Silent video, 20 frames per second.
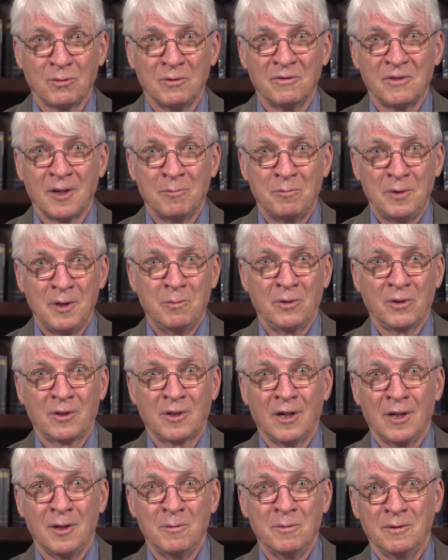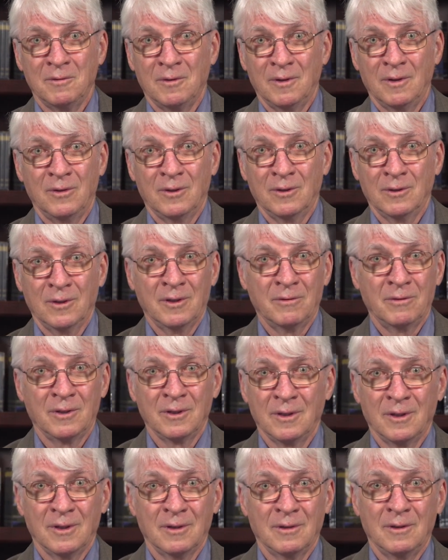We've had people come and they're
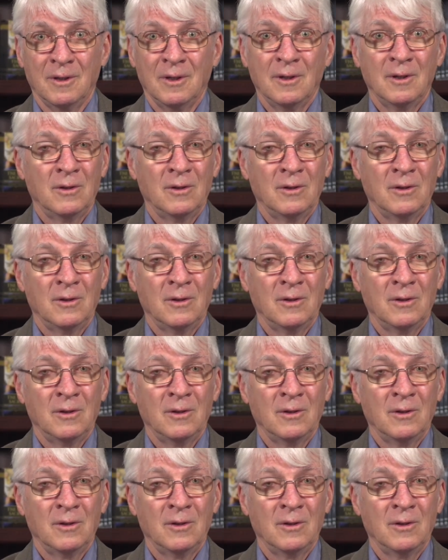living in